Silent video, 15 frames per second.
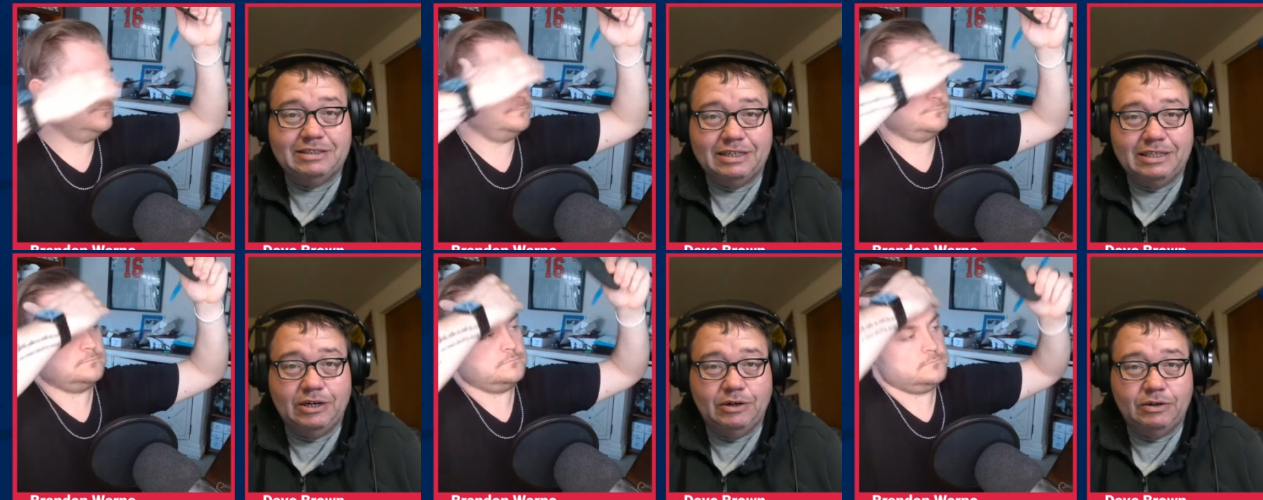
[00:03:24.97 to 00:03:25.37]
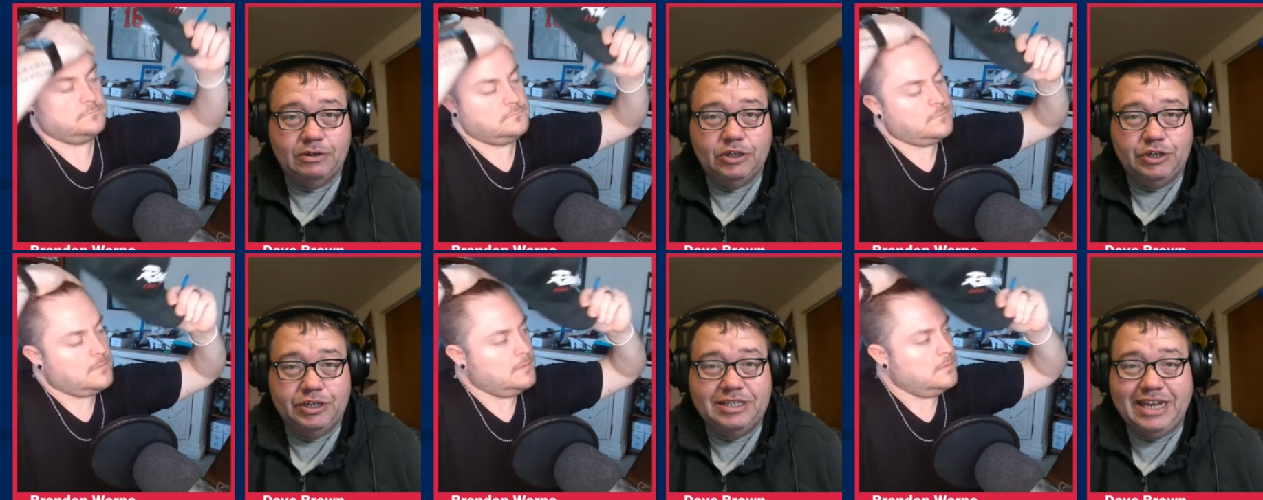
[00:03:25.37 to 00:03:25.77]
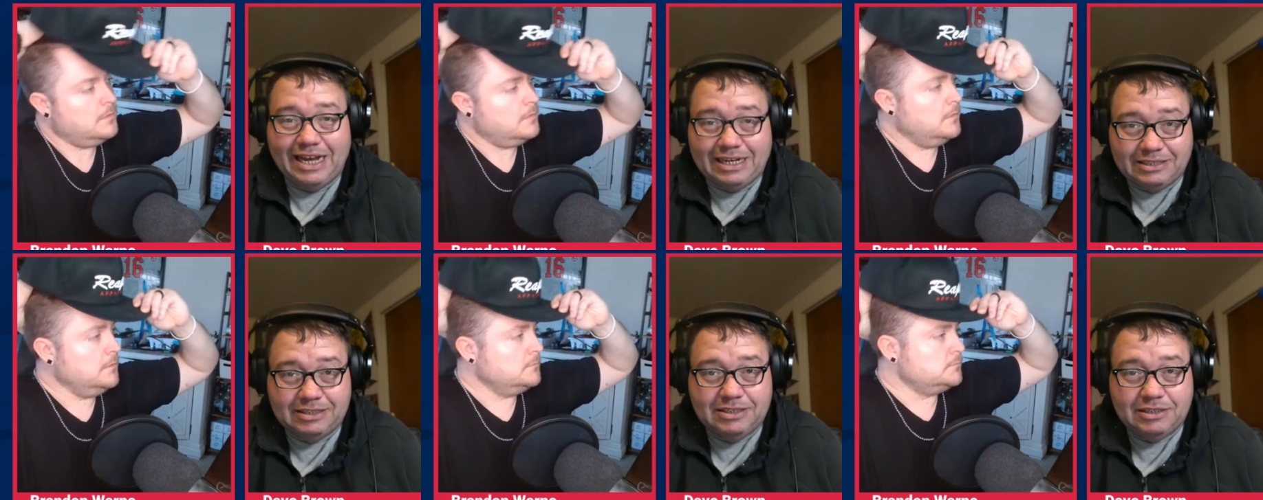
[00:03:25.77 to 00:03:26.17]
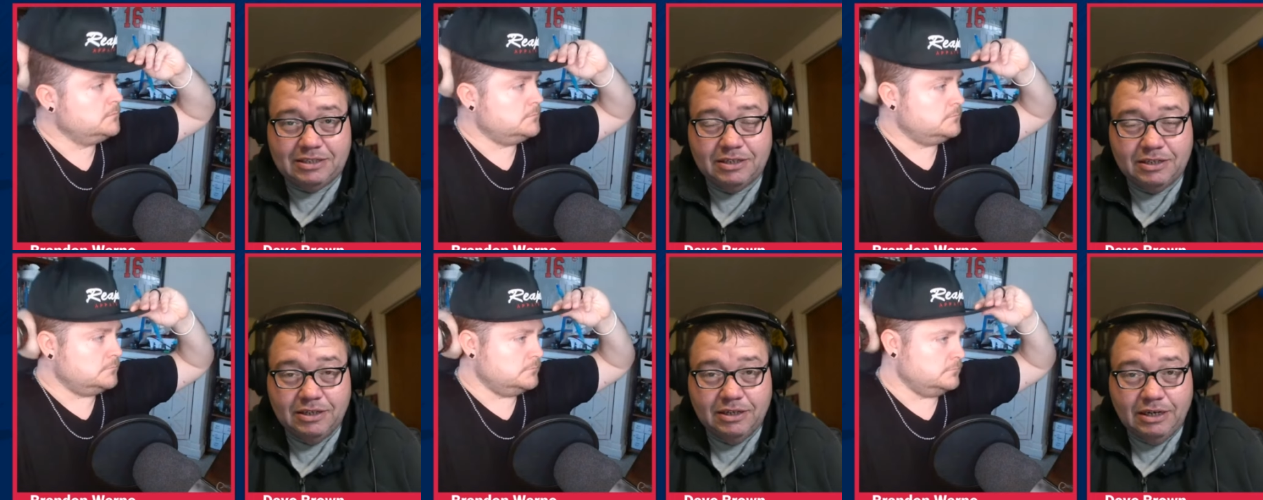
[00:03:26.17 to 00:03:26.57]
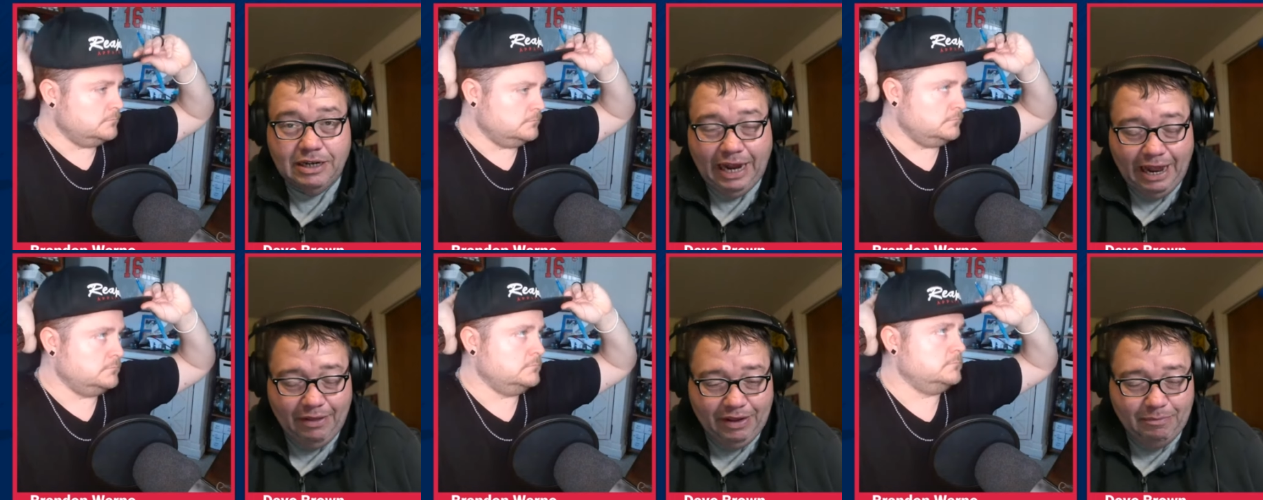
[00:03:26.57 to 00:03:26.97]
Speaker 1: and they're good guests, and
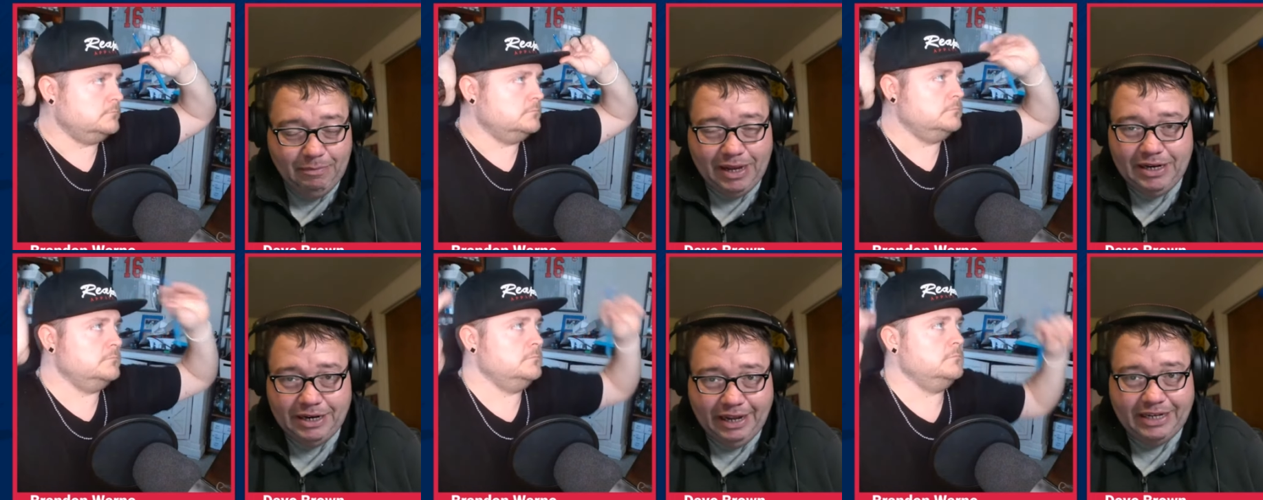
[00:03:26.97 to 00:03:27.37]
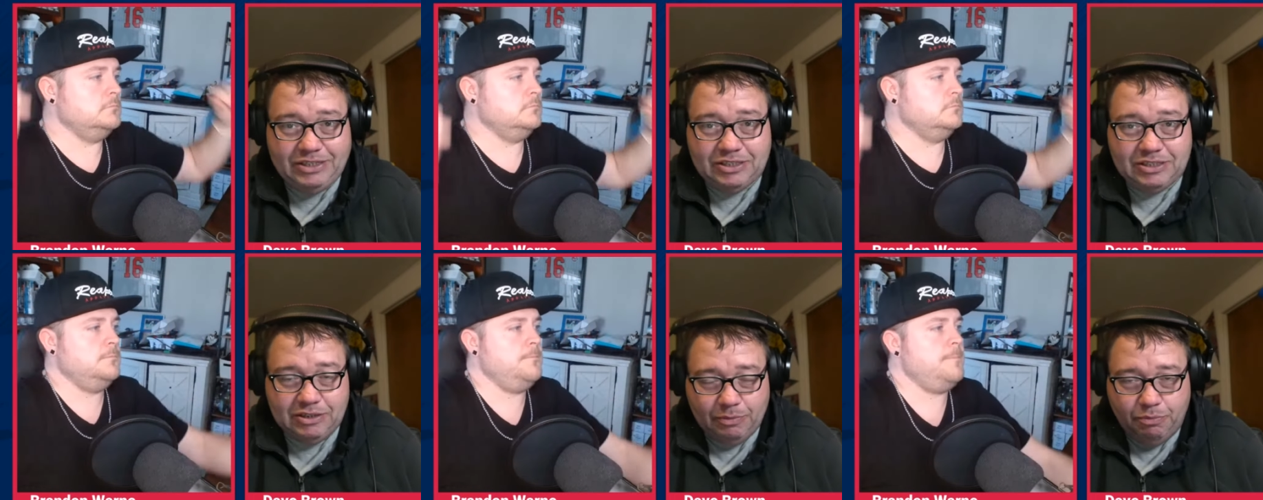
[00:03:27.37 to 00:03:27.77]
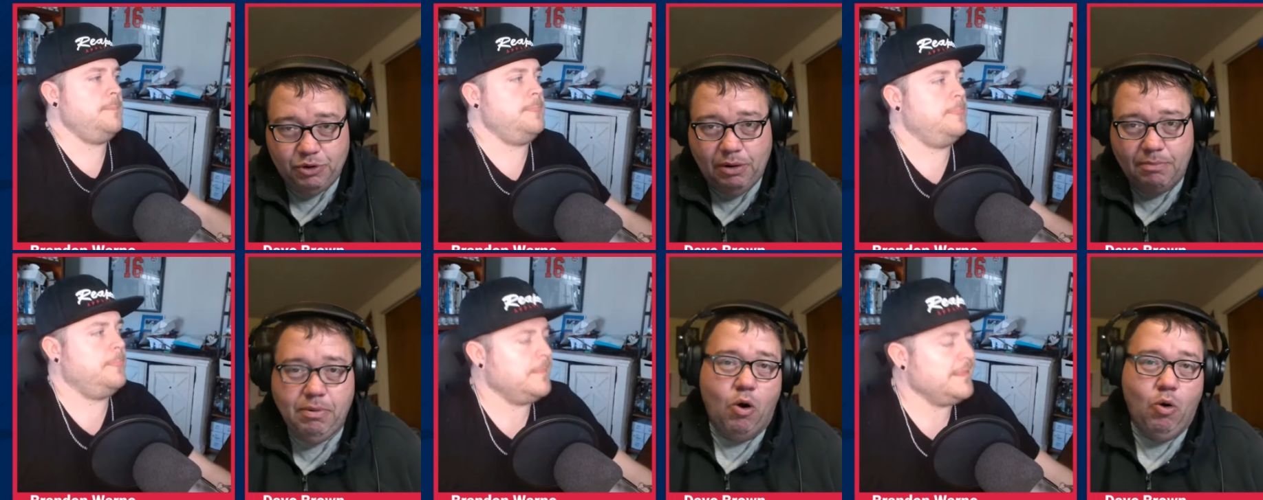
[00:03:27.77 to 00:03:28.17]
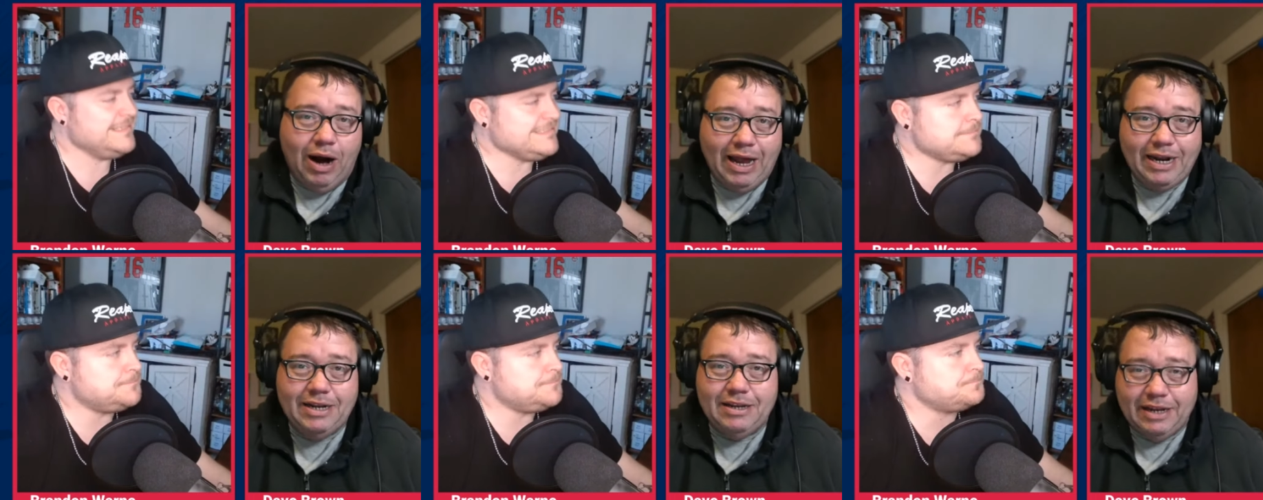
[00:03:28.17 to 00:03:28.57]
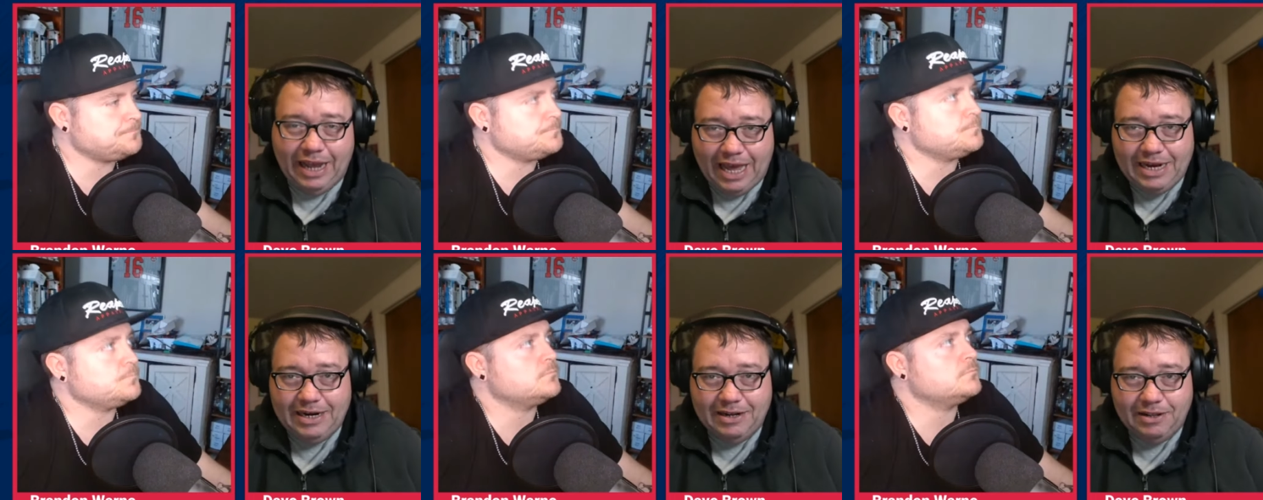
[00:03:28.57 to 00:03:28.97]
they made a nice put a bow on it and
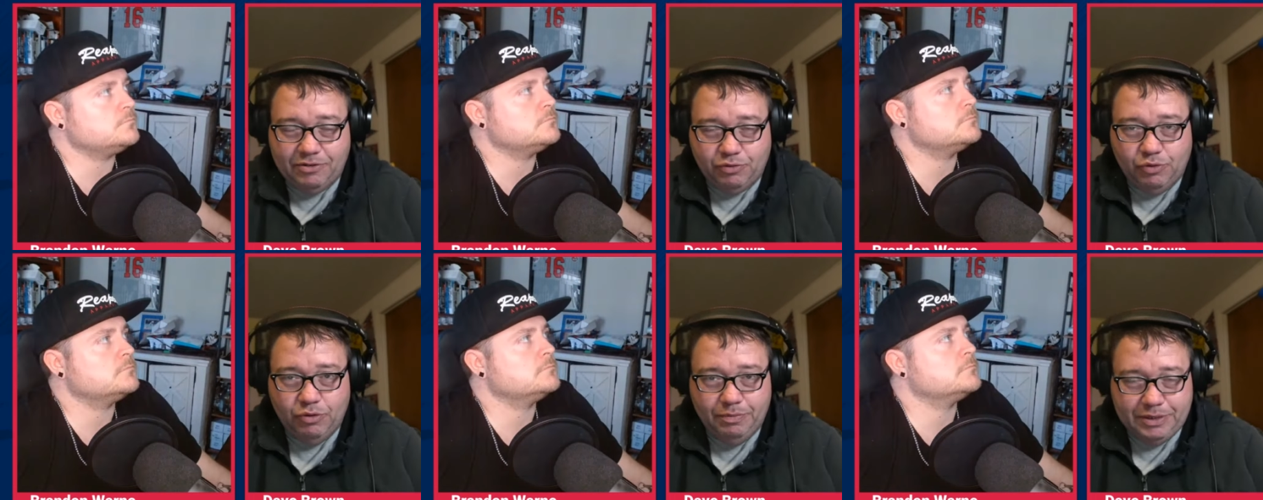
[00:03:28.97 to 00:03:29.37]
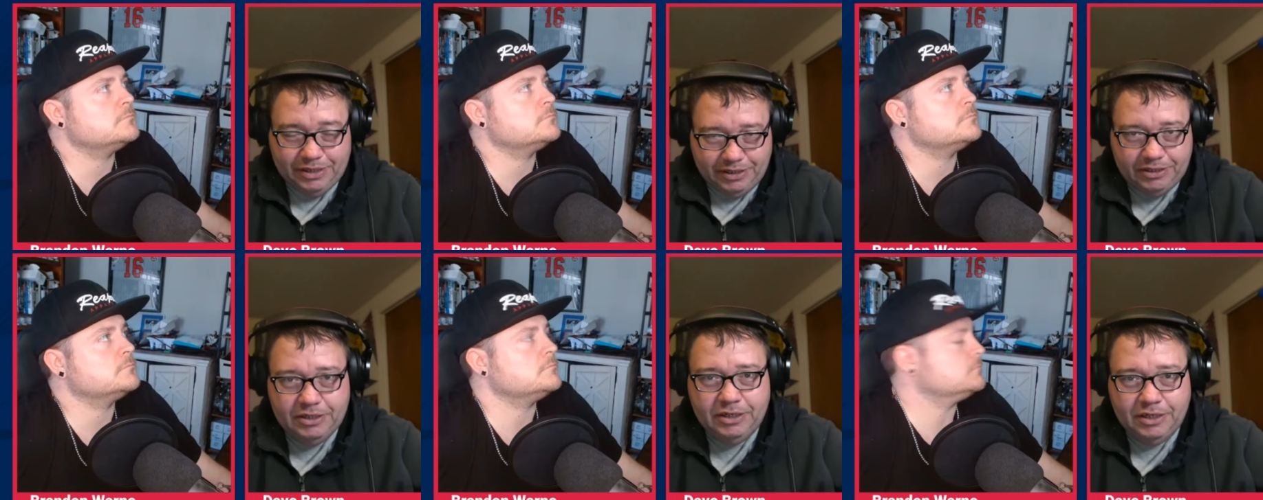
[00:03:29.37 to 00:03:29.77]
handed it to him. And here